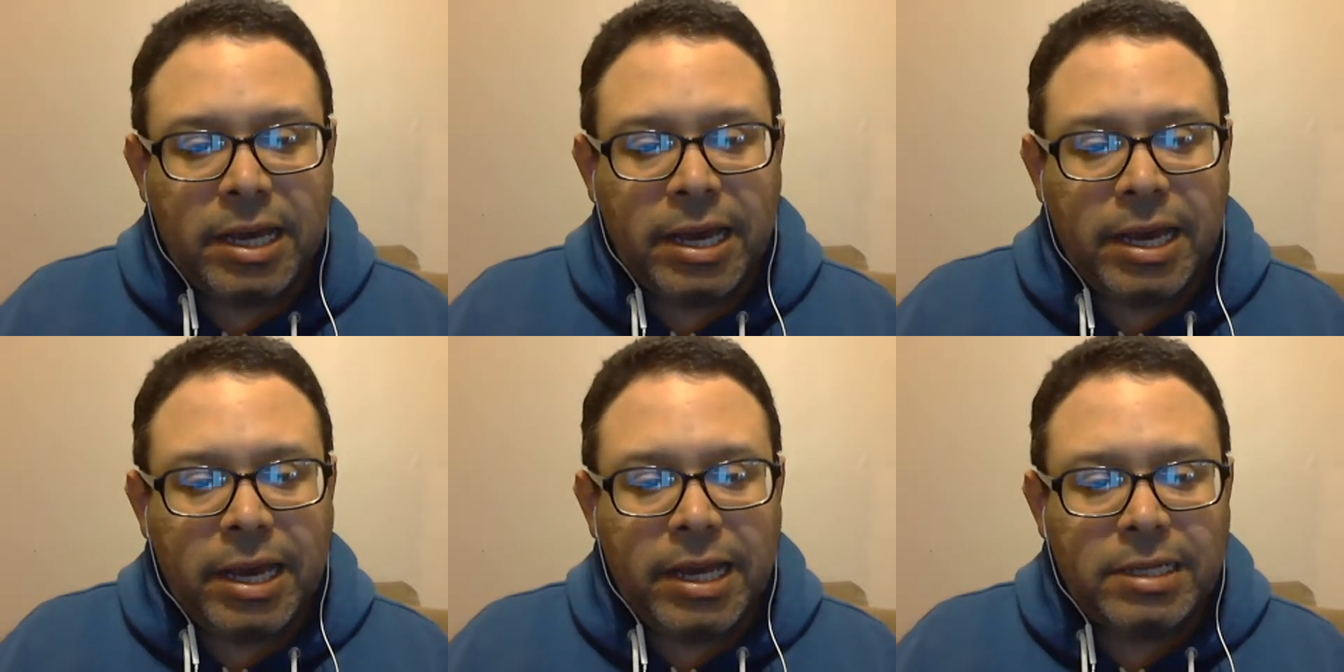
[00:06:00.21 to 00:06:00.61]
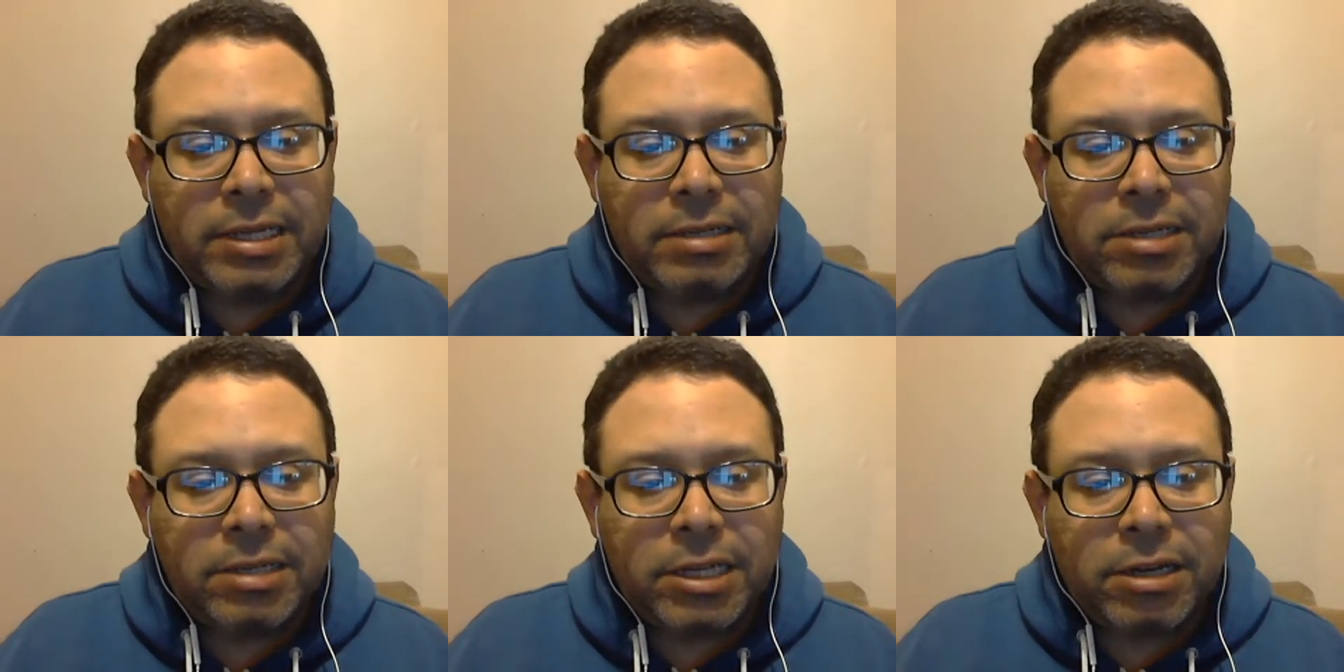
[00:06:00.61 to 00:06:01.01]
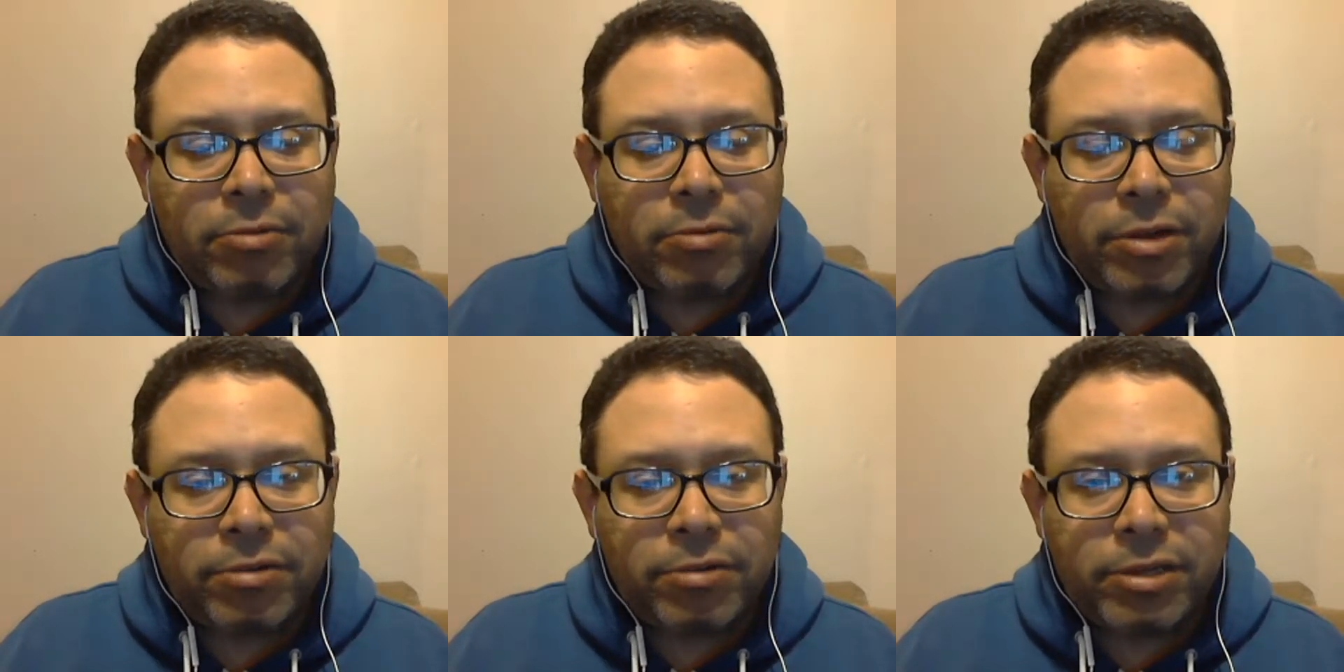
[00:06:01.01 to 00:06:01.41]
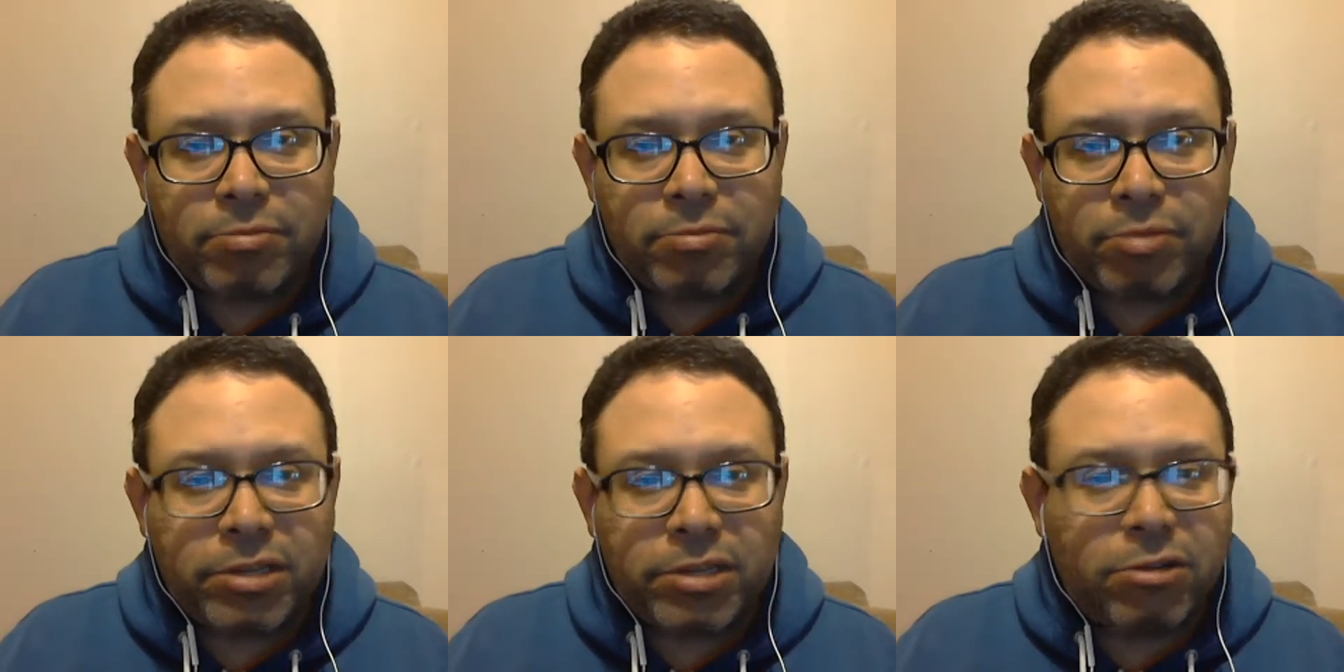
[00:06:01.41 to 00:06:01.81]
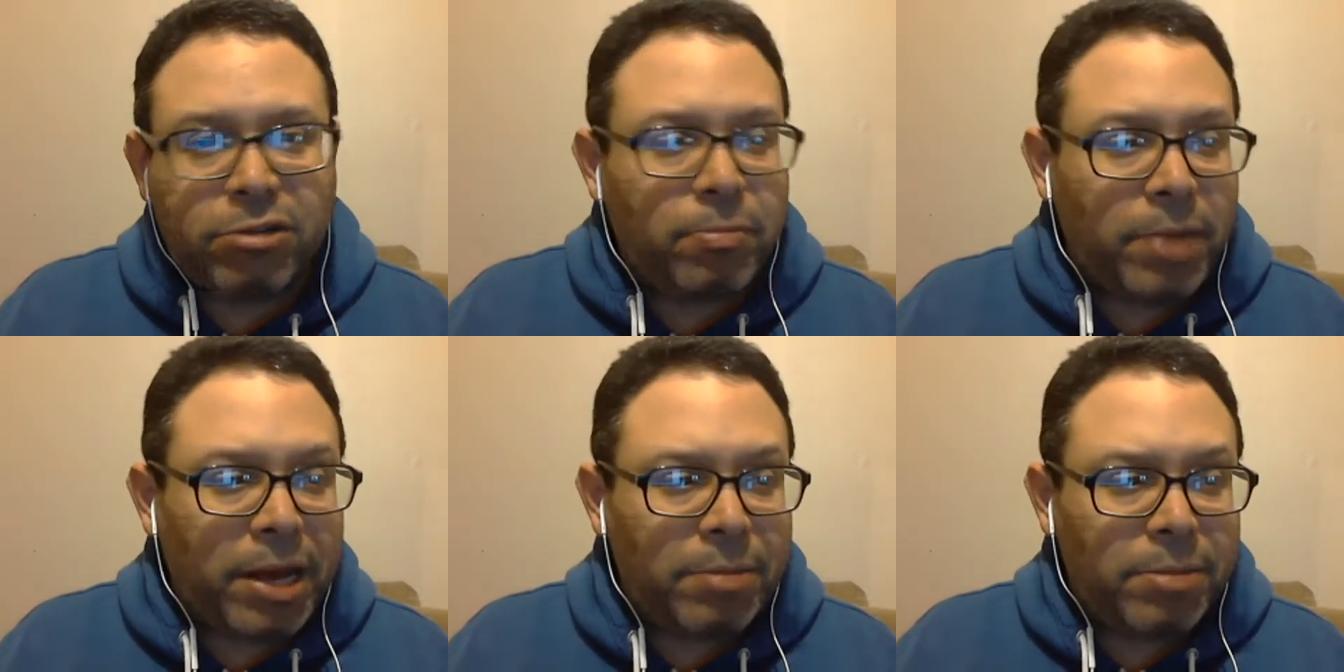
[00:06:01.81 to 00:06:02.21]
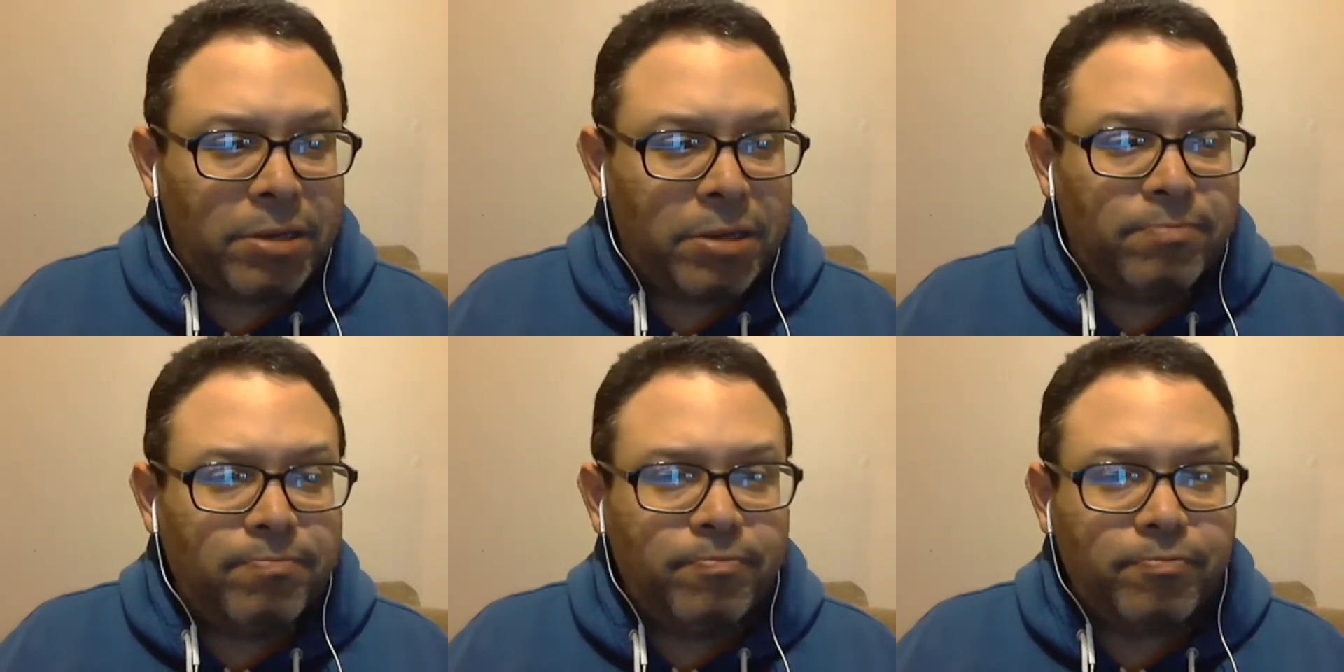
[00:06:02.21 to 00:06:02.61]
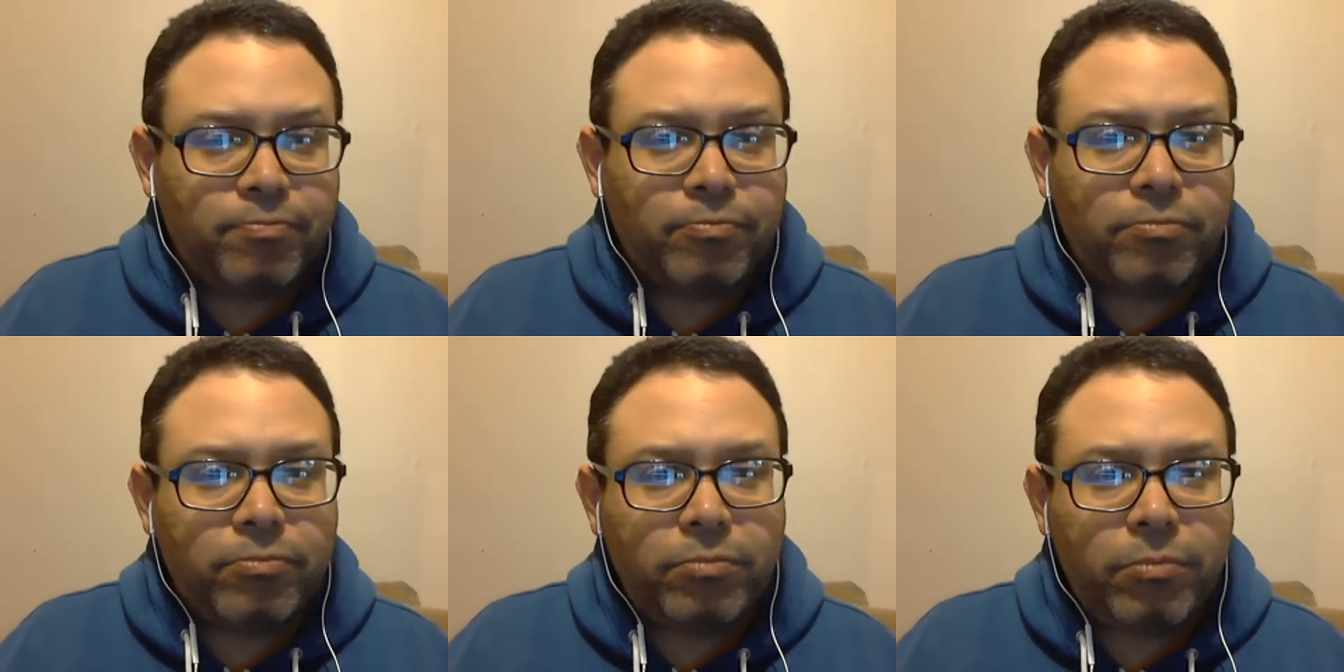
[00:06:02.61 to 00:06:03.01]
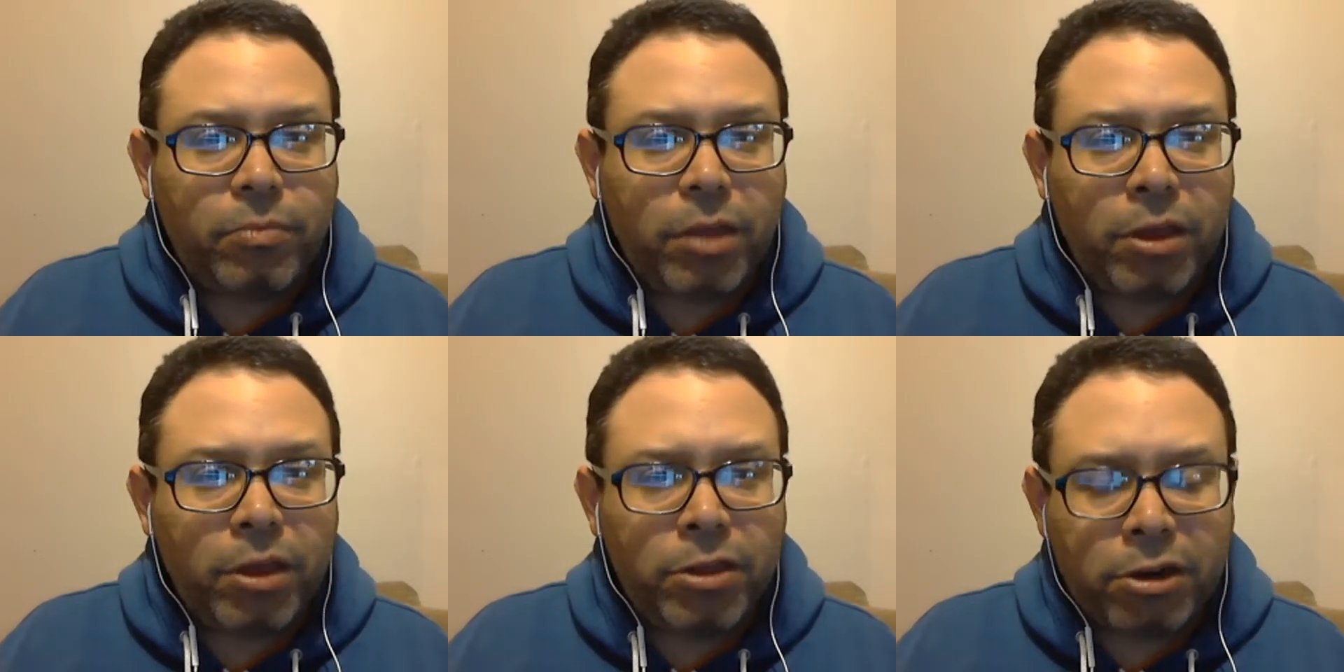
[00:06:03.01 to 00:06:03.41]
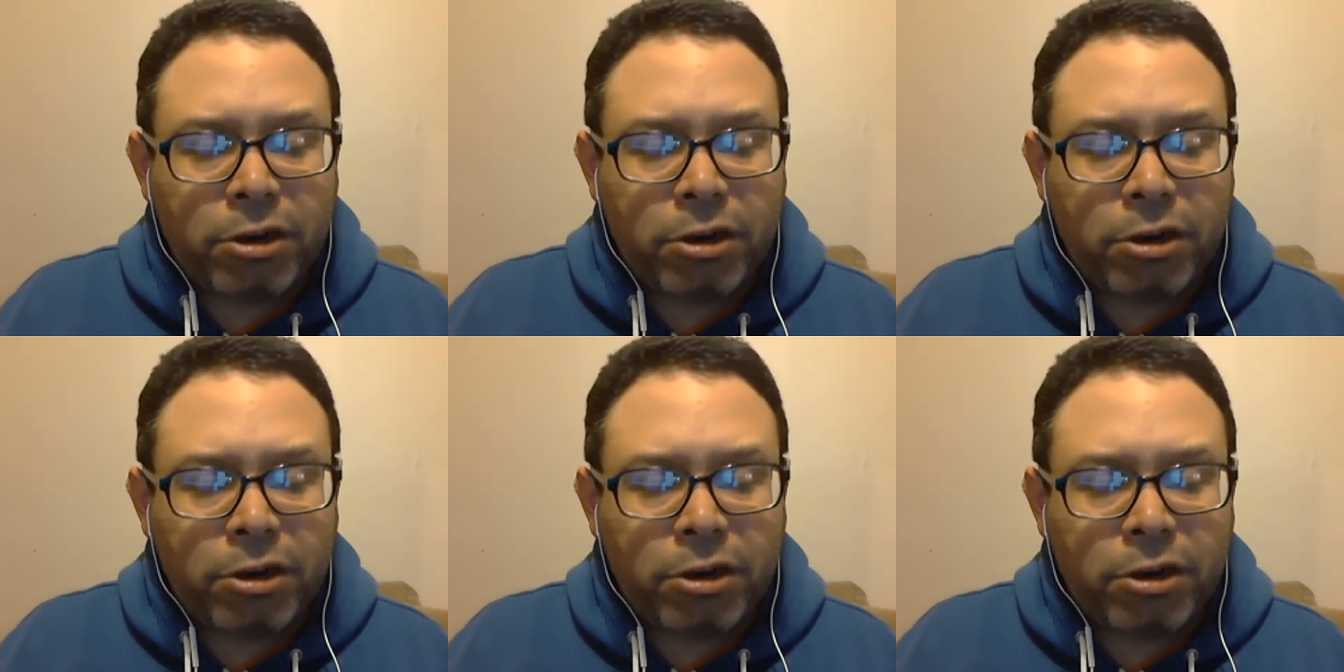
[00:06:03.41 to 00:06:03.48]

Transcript: And, whether it's President Obama, the